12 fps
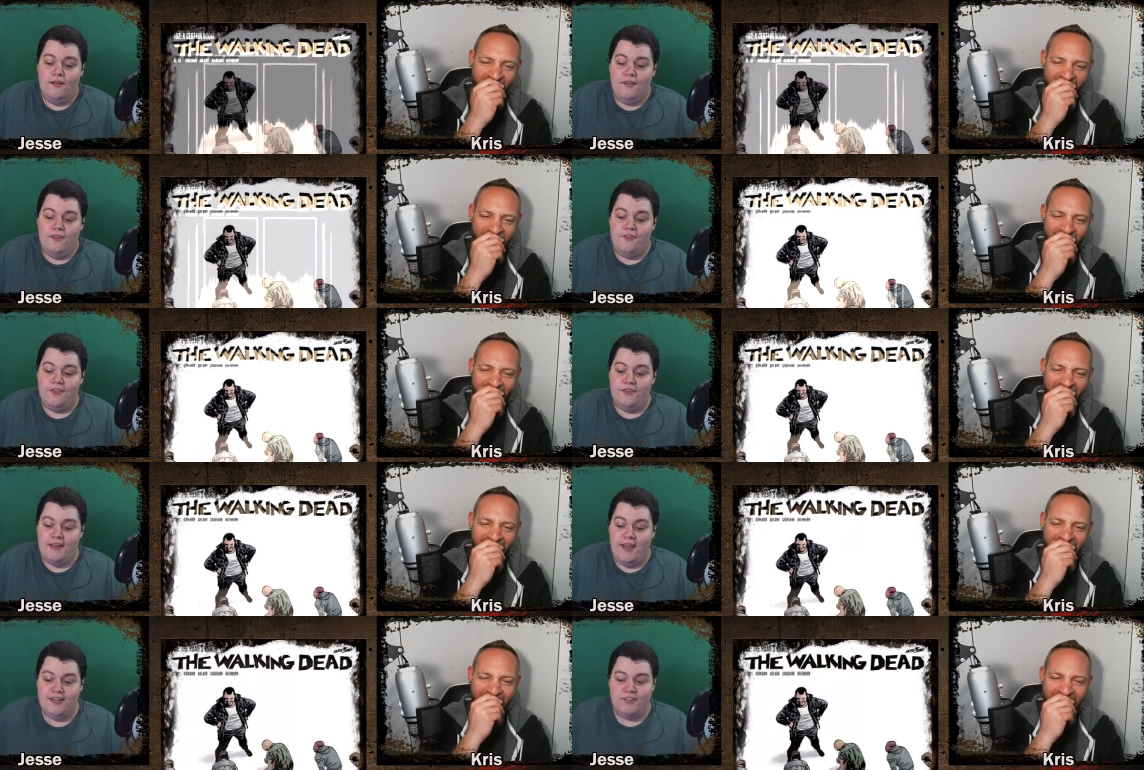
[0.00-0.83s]
Speaker 1: The
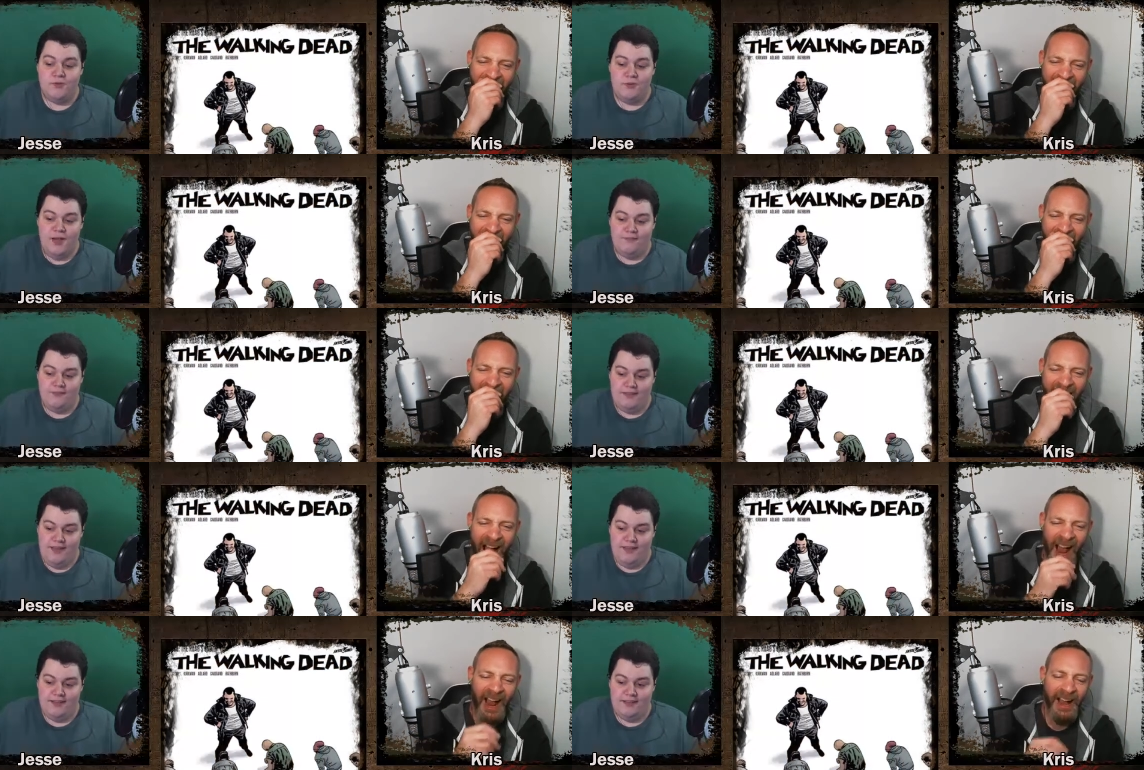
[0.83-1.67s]
next one after
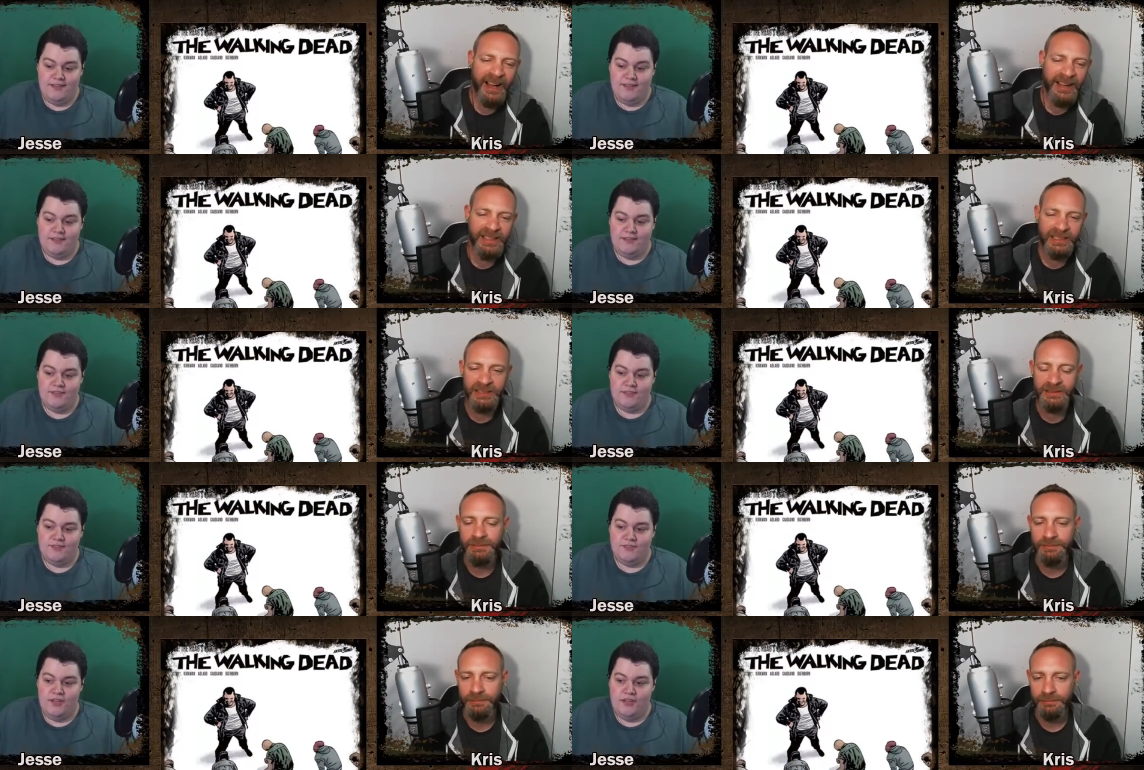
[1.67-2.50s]
that
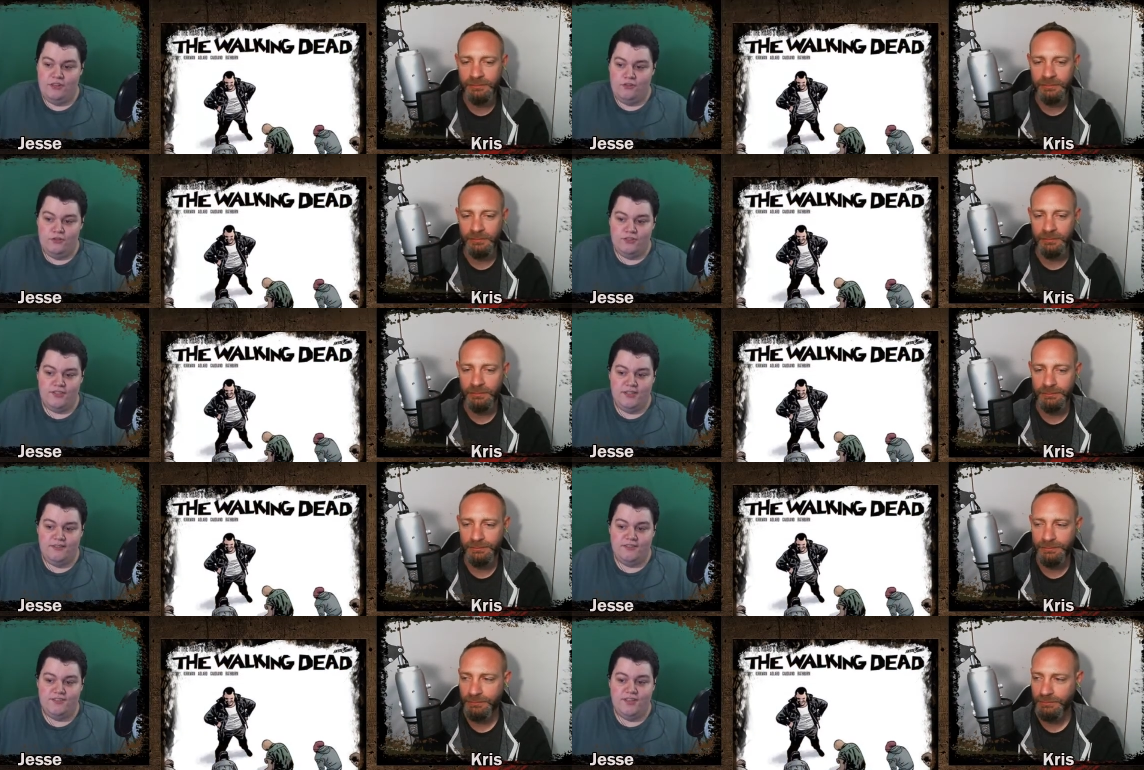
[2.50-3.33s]
is it looks like
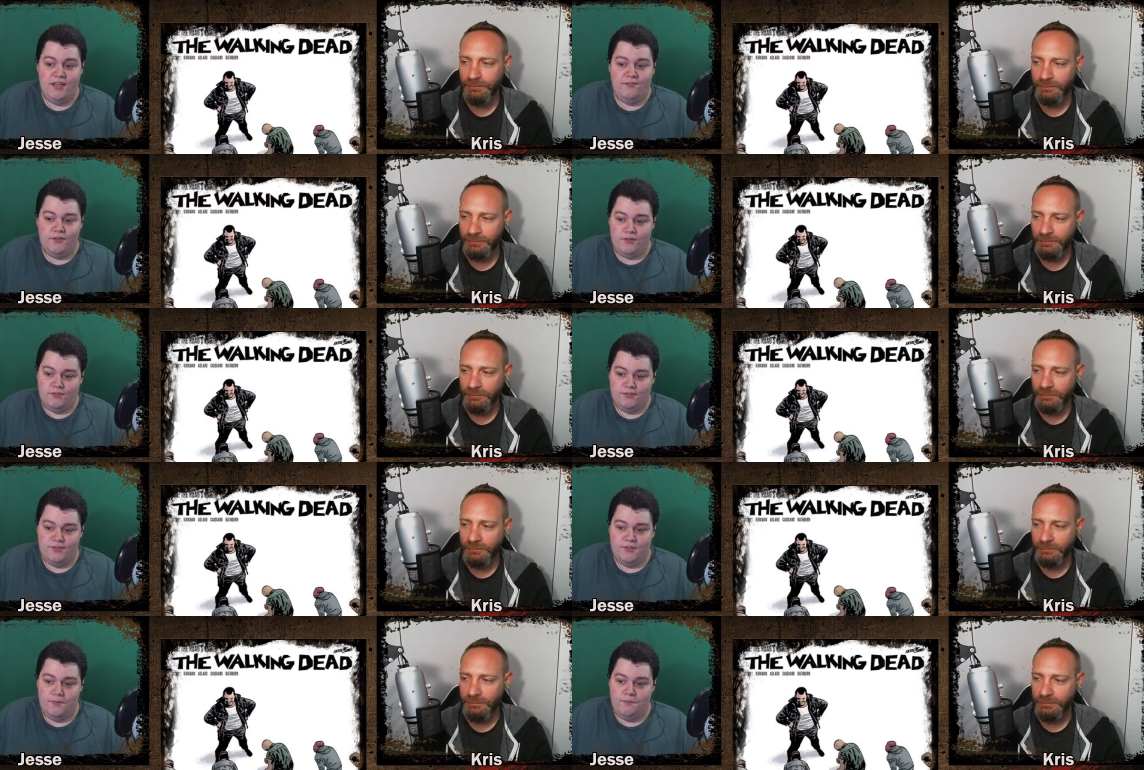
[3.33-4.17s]
the Saviors
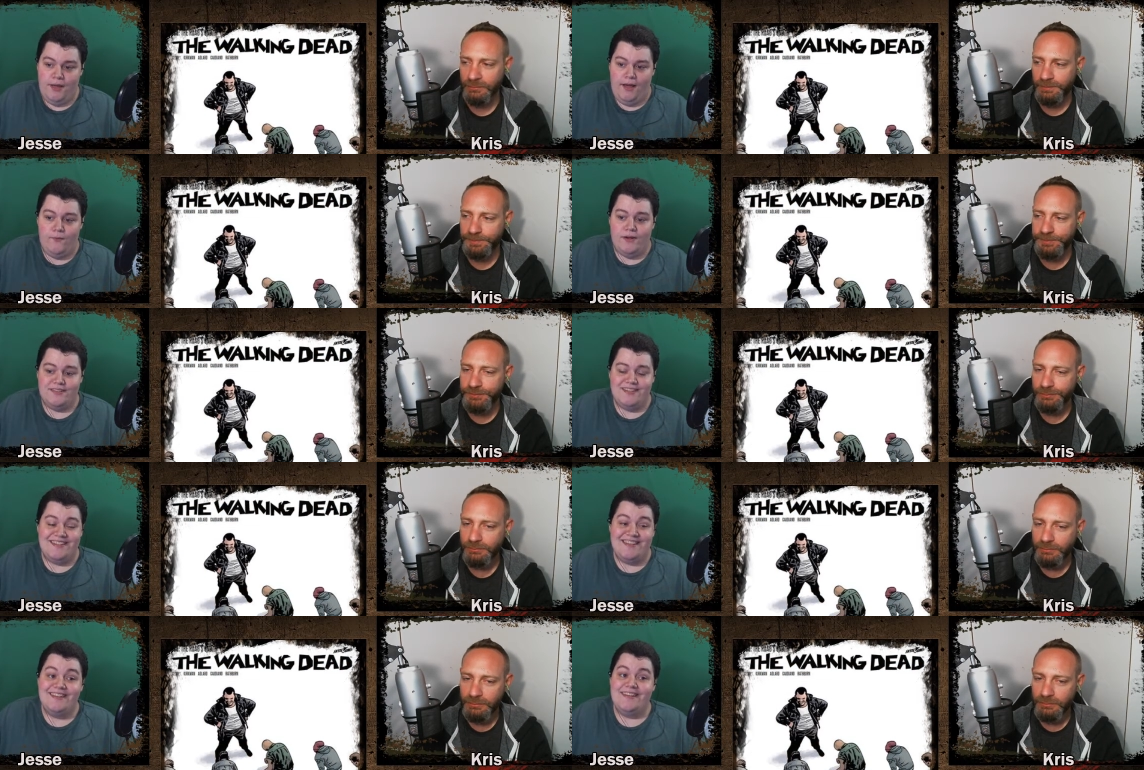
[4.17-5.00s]
bowing to
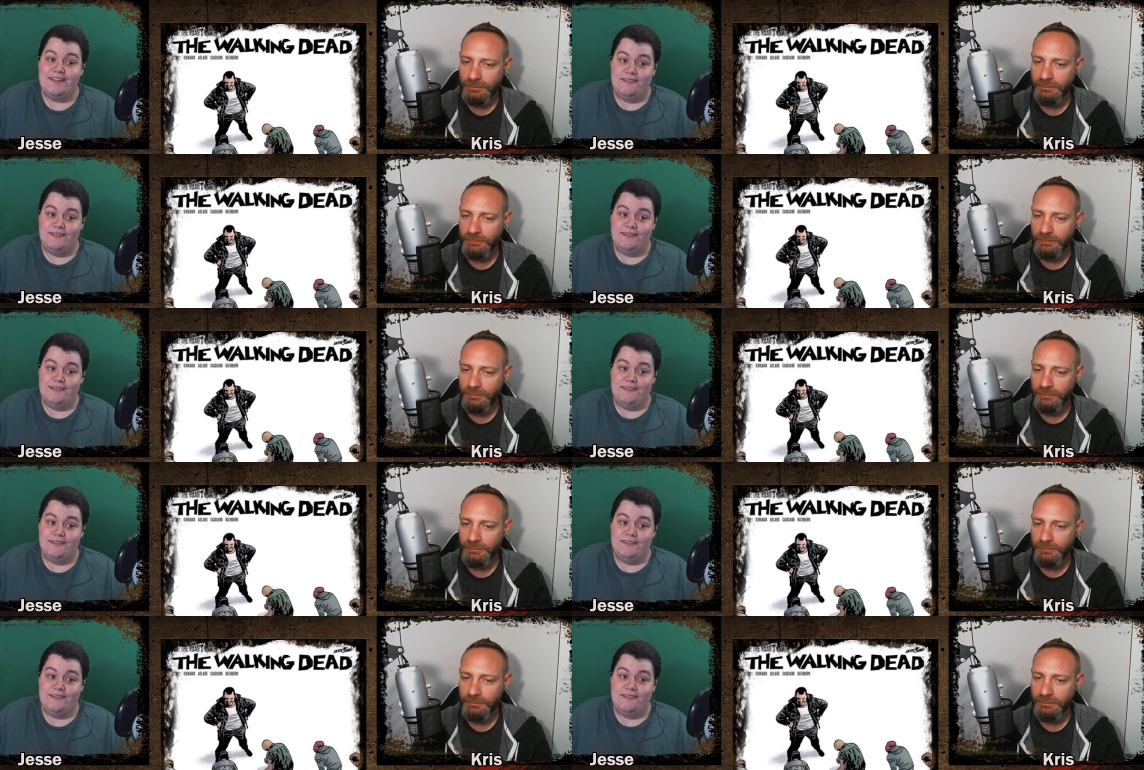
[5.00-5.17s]
Negan.